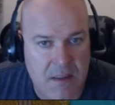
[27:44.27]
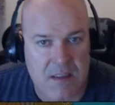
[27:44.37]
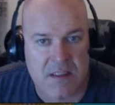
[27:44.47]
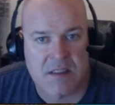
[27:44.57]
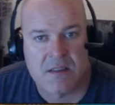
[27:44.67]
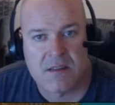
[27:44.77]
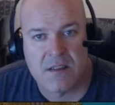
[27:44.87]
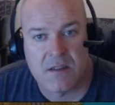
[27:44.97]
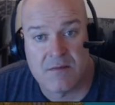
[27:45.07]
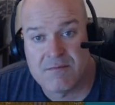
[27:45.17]
because,
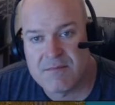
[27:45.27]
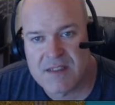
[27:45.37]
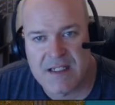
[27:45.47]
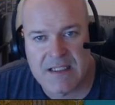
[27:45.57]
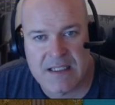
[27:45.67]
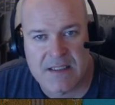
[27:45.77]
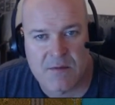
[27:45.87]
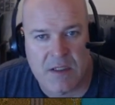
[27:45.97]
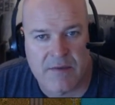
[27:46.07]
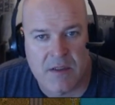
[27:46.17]
you know, it's kind of
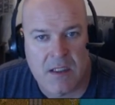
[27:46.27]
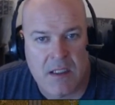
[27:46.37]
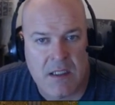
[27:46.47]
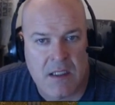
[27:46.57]
nice, whatever.